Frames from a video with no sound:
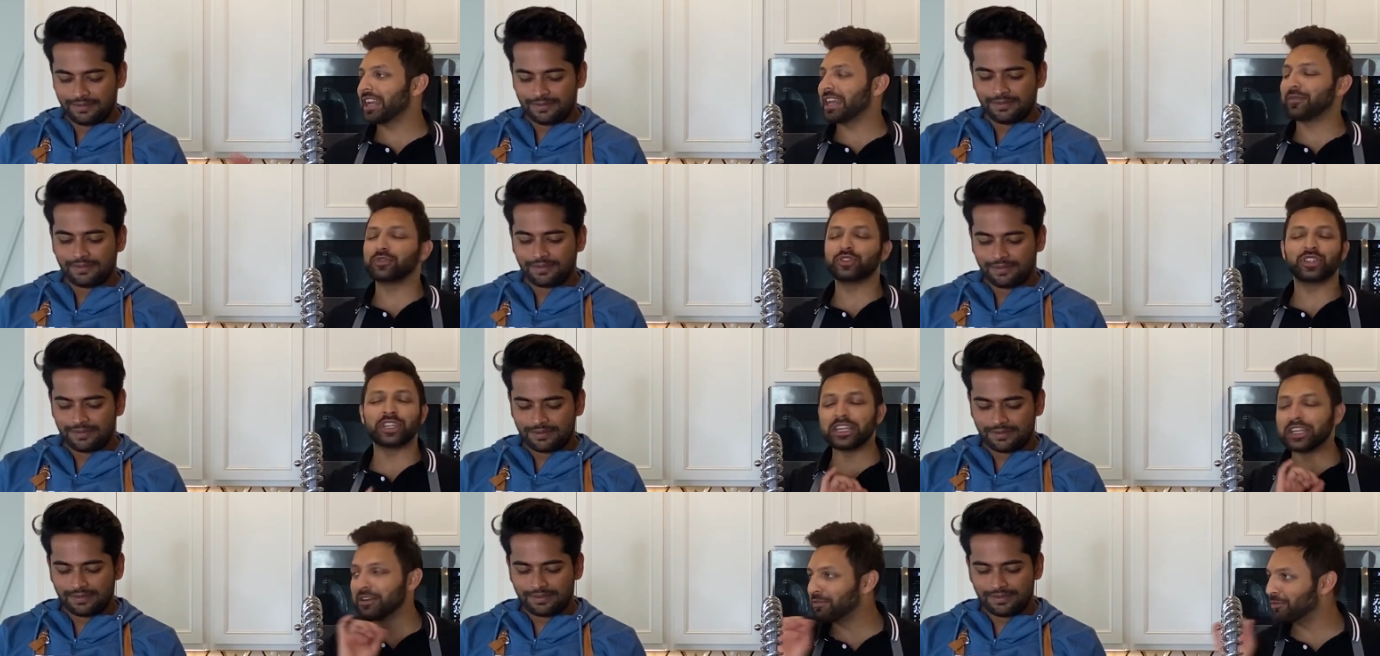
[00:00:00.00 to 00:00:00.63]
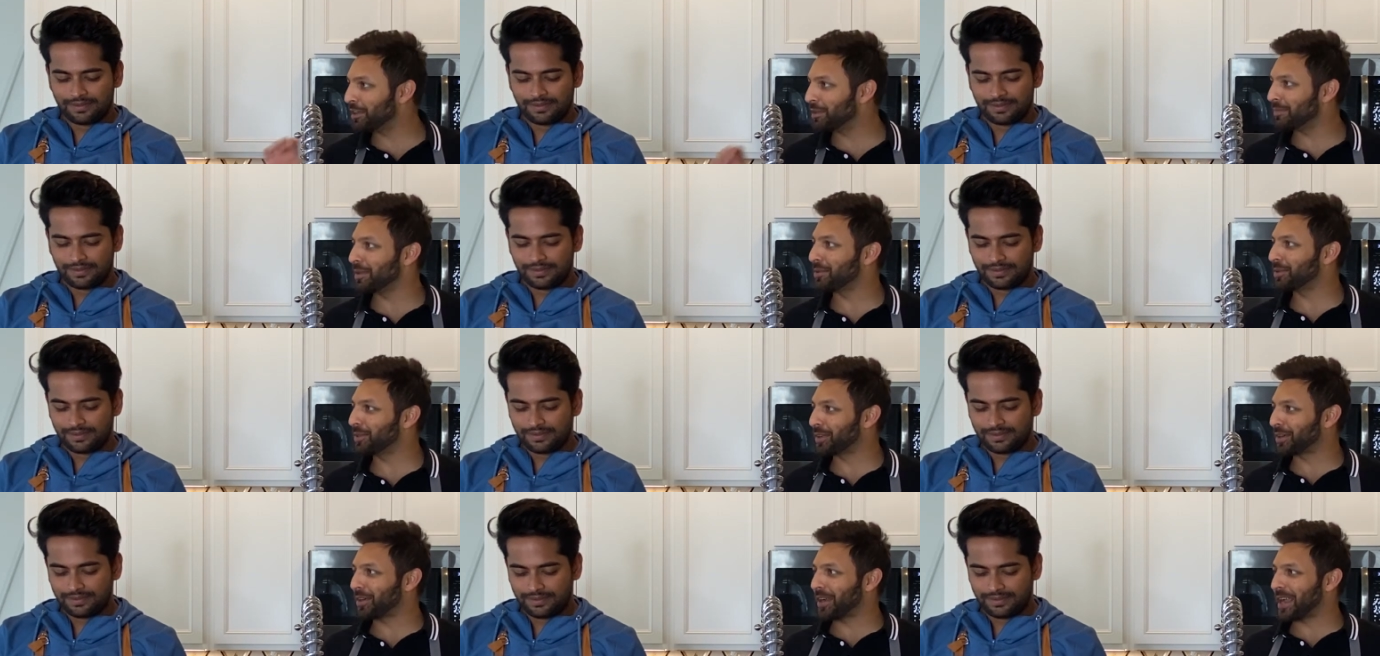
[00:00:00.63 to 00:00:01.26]
Speaker 1: And if she didn't feed me
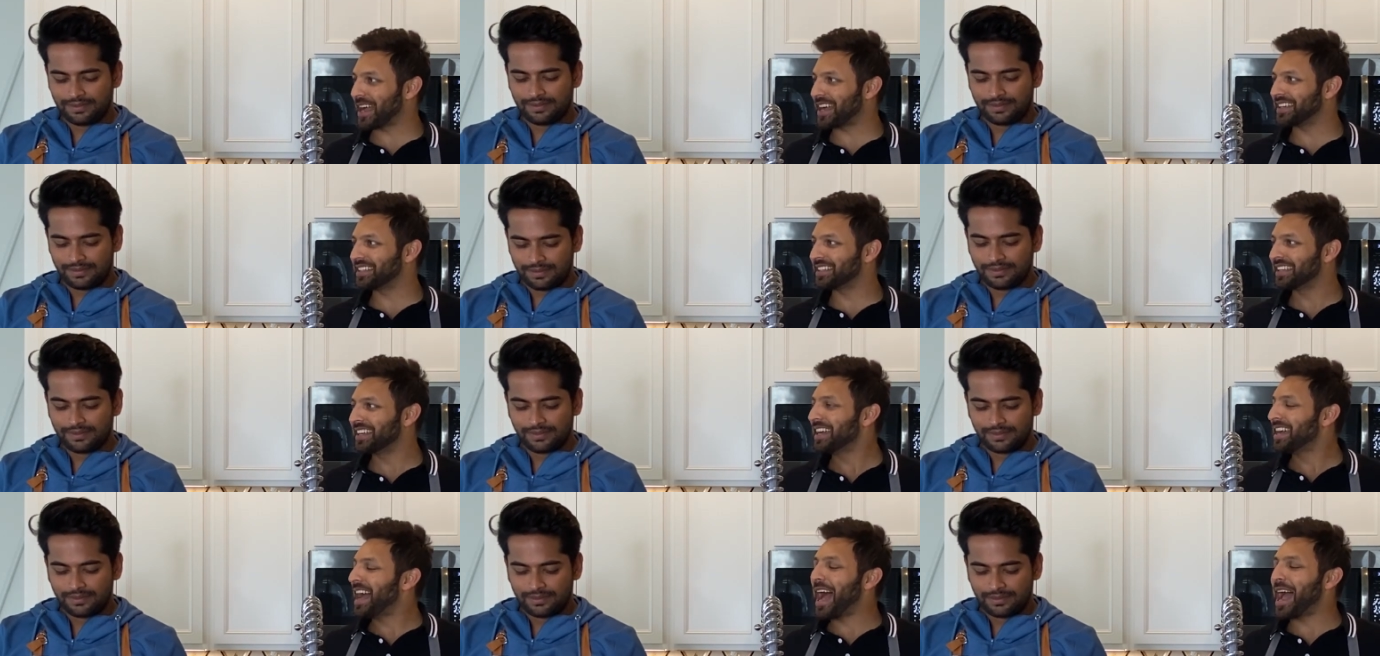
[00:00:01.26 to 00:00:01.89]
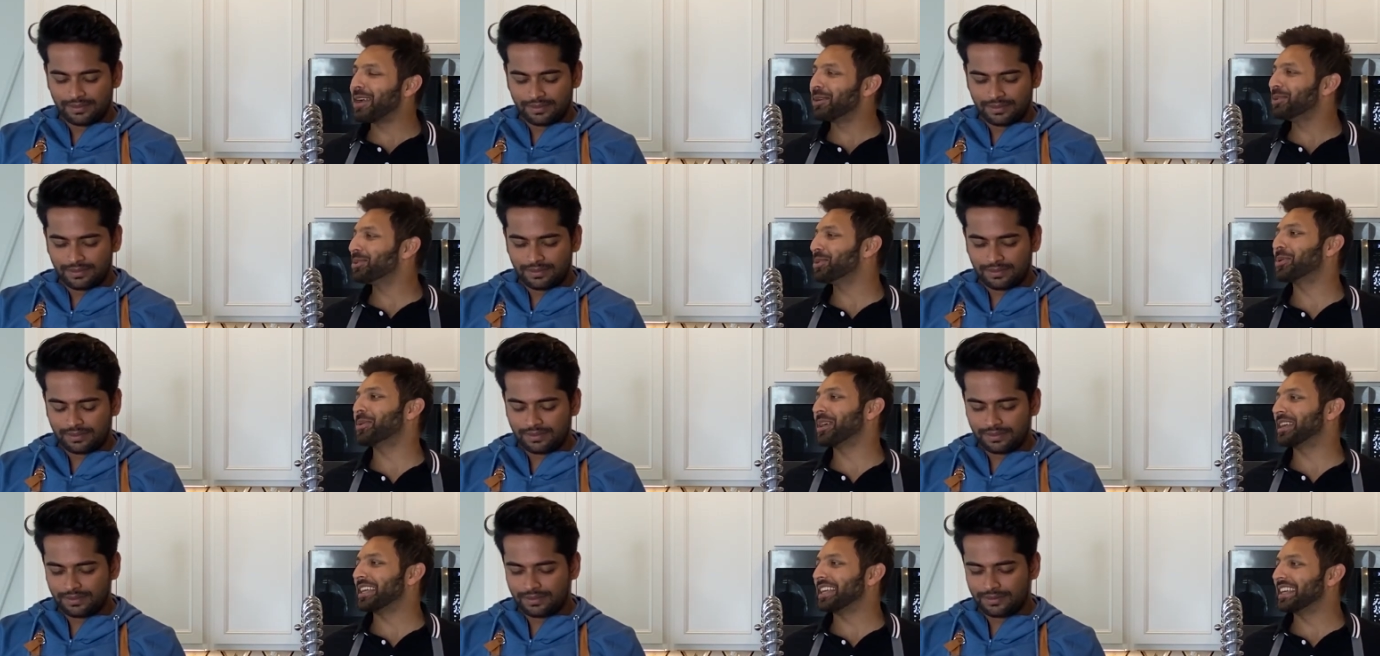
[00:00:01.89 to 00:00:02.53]
with her hand, I don't
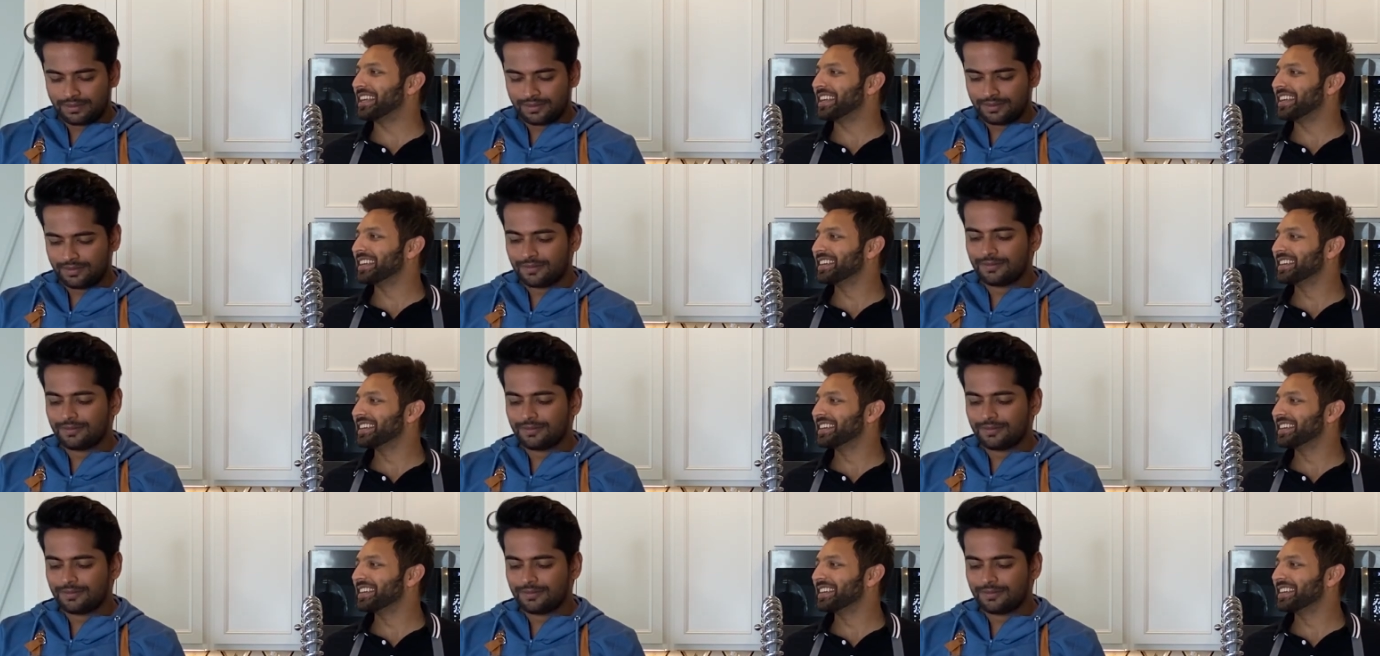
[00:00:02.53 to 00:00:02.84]
want to eat it.